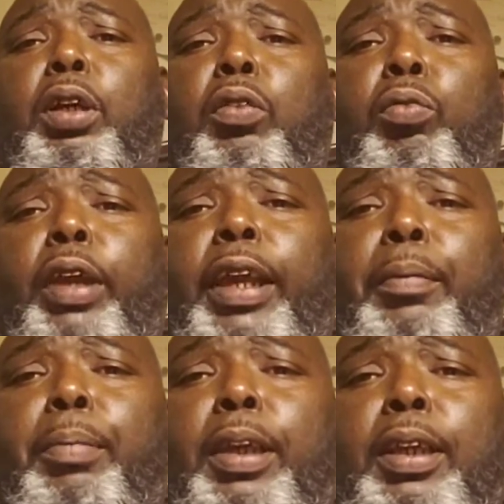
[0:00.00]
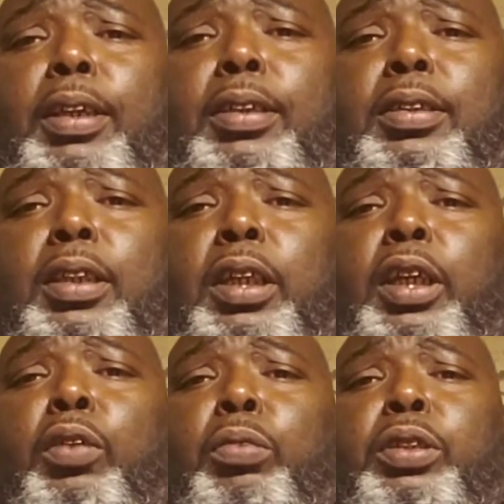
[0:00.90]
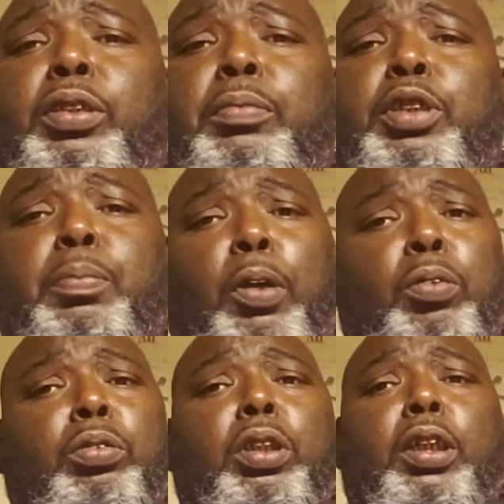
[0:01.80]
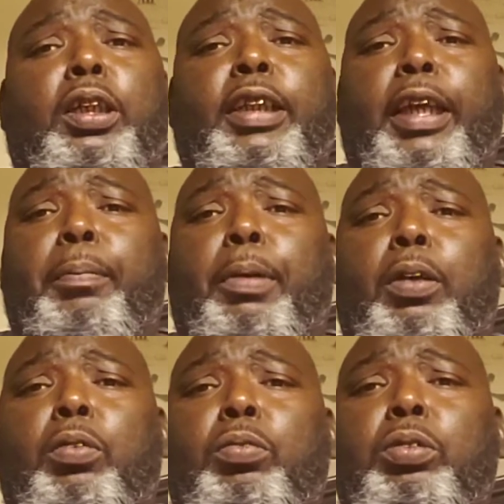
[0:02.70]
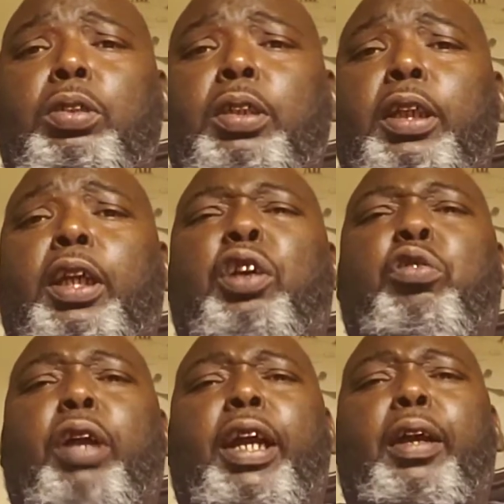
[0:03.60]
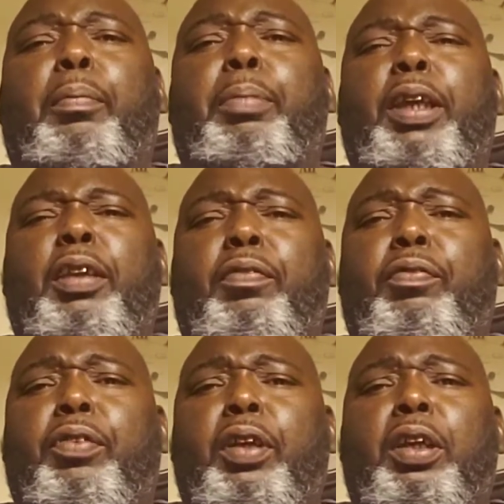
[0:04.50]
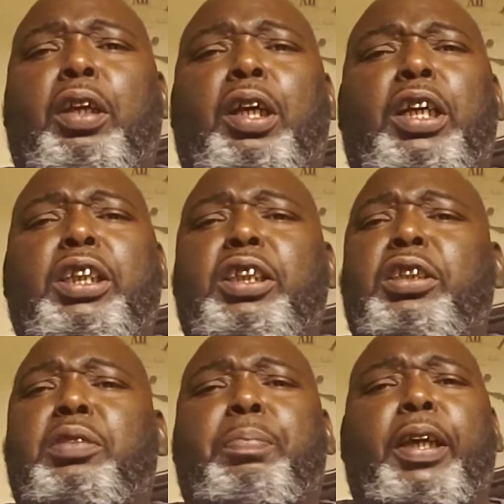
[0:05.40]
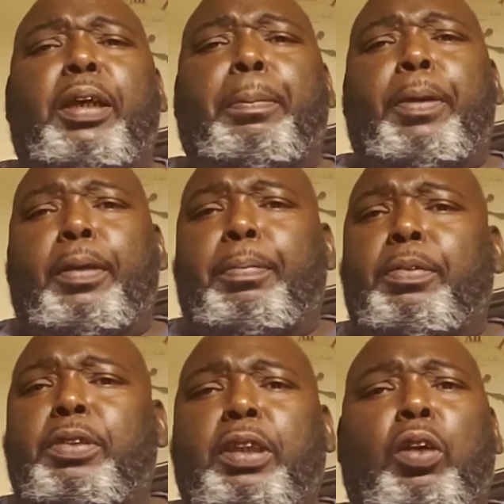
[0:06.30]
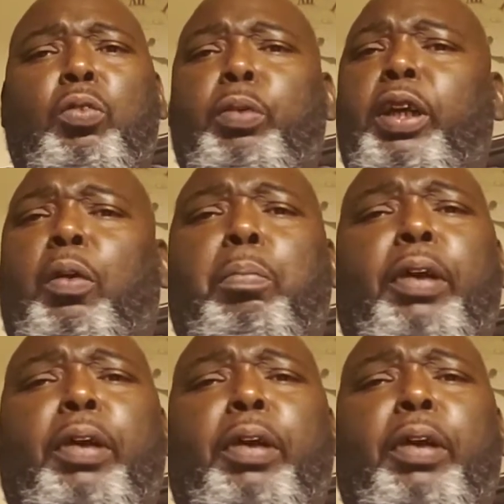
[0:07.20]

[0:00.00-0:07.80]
red beans, with some smoked neck bones, ground beef, onions, bell peppers. Oh, we're going